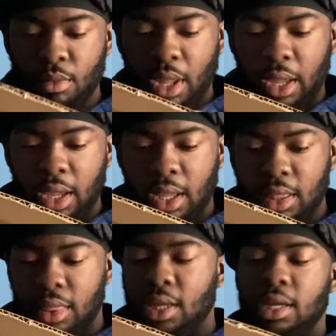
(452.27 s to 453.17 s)

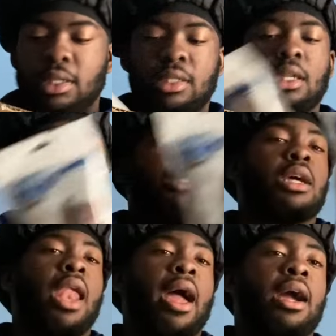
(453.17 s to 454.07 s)
And this is
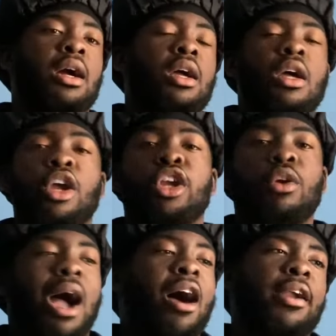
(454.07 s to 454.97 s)
like,
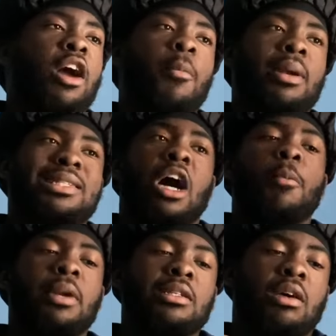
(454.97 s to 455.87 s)
Q. I already opened this. I
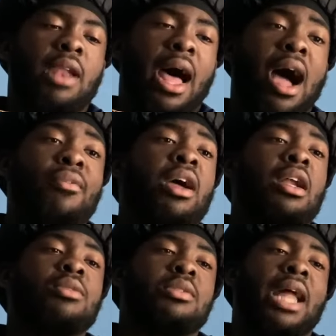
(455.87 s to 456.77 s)
opened this on live.
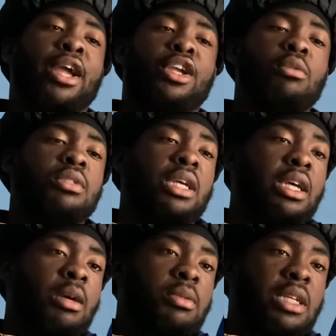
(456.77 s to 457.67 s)
This was like
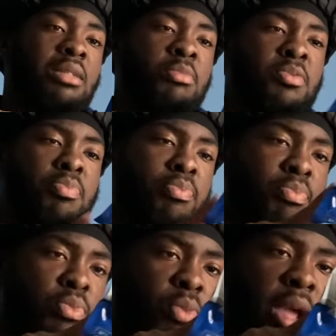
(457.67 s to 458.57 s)
Q-tips. It's some
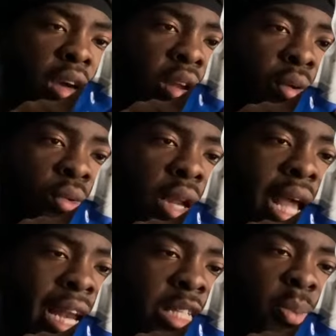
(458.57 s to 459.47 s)
Wait, hold on. They
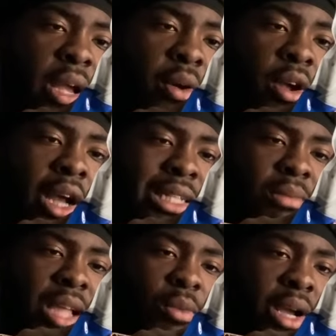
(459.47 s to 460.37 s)
got the spray on here because I was
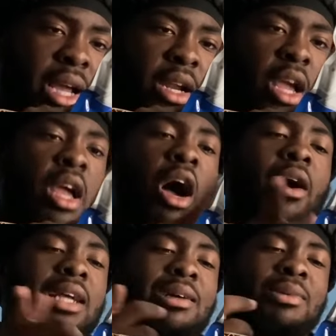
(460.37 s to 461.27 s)
like, what kind of...
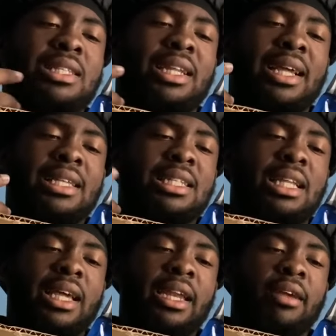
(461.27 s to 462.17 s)
Okay, so it's lens
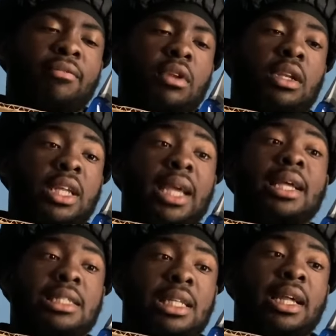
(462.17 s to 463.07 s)
cleaning,
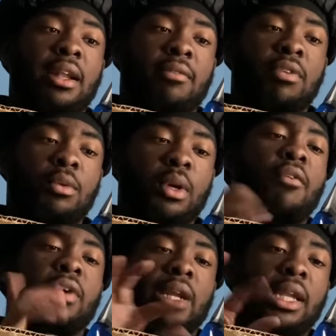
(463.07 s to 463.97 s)
lens cleaning fluid
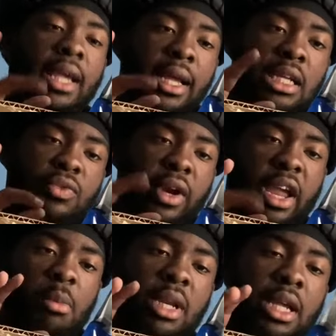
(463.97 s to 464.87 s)
for the lens, for the
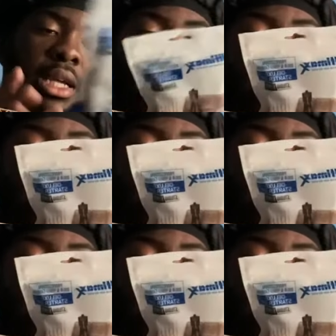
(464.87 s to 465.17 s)
camera lens.